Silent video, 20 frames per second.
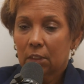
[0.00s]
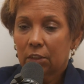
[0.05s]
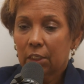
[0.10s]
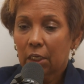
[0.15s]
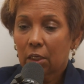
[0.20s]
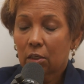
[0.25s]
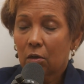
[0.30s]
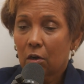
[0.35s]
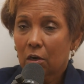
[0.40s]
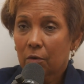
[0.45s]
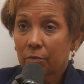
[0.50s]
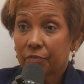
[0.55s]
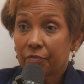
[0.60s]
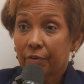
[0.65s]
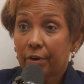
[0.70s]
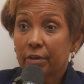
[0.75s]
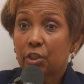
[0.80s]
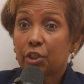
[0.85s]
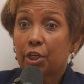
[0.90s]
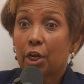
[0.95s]
Dick Clark was
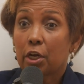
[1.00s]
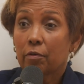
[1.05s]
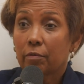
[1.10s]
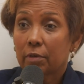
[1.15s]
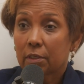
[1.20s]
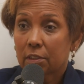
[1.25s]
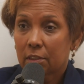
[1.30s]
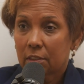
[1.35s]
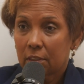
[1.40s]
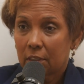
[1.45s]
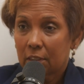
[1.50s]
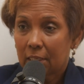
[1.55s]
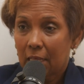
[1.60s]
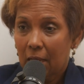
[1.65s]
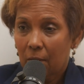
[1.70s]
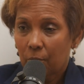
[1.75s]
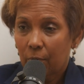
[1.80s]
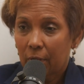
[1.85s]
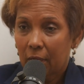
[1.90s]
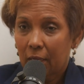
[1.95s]
very generous in
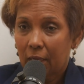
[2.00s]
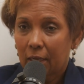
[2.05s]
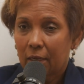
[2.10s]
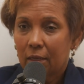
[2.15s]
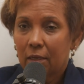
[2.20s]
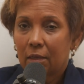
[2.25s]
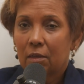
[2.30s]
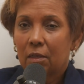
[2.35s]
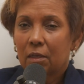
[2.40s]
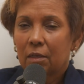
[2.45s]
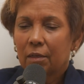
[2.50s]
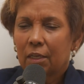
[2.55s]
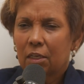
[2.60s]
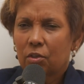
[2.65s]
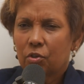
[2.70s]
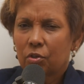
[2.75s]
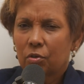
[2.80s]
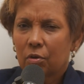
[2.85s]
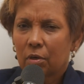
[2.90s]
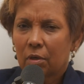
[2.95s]
that way. He
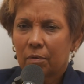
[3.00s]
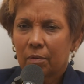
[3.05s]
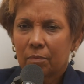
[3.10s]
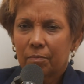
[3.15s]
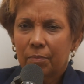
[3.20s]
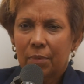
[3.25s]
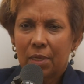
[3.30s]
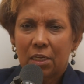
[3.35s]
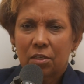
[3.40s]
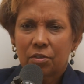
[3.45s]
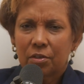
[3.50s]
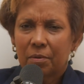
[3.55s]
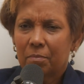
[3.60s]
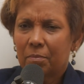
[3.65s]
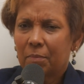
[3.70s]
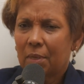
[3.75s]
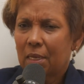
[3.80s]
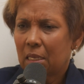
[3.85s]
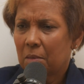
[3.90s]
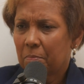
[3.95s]
took me to
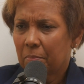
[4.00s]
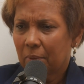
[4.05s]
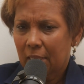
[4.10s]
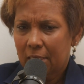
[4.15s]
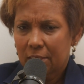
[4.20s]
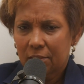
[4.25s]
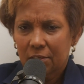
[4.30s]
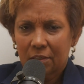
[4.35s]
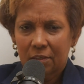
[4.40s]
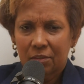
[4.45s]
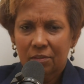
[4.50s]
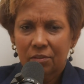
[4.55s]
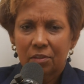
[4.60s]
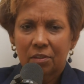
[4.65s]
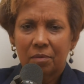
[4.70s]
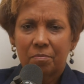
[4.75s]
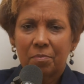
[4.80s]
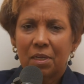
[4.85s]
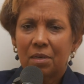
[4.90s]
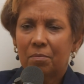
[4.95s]
many places
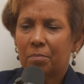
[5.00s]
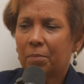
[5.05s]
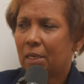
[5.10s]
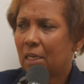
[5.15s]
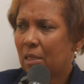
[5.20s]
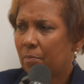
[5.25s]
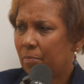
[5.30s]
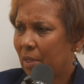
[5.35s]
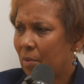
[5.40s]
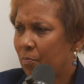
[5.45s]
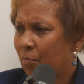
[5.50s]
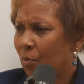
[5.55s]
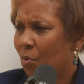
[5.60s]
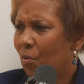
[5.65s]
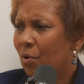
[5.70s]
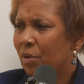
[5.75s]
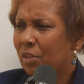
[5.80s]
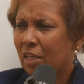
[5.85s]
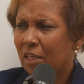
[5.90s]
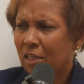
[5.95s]
to meet many people
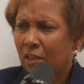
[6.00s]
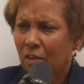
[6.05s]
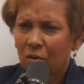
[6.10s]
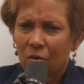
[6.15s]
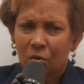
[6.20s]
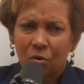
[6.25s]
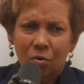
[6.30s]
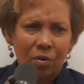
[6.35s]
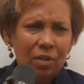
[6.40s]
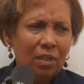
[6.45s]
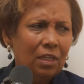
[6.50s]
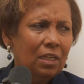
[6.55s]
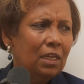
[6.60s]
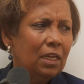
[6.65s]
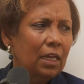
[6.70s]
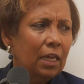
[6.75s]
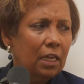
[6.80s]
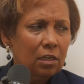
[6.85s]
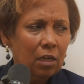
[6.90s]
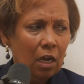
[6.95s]
on the Hill,
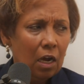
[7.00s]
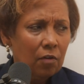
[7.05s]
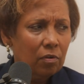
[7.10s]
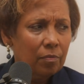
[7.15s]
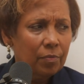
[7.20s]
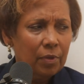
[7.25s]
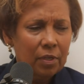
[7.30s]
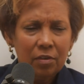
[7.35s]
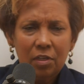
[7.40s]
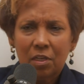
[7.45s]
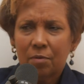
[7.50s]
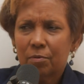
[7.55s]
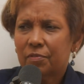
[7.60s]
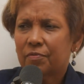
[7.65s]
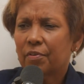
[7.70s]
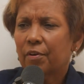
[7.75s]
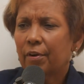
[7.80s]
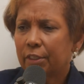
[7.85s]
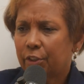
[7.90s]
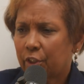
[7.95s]
in government. He was
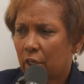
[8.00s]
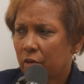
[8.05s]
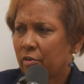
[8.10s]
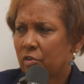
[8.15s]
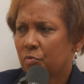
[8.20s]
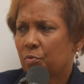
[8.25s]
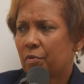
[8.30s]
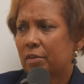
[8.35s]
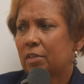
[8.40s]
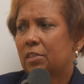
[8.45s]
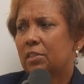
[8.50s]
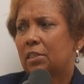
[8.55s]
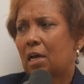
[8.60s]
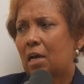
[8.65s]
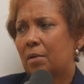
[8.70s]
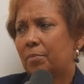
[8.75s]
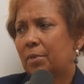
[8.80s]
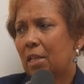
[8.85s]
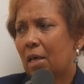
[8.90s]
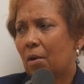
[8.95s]
very generous with his
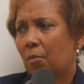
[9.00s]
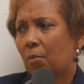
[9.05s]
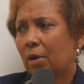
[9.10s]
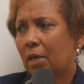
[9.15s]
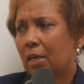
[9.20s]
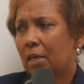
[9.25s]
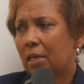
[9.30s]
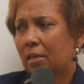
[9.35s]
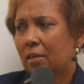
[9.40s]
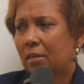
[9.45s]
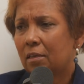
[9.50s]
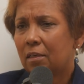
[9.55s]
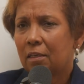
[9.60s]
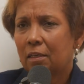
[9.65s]
time in that way,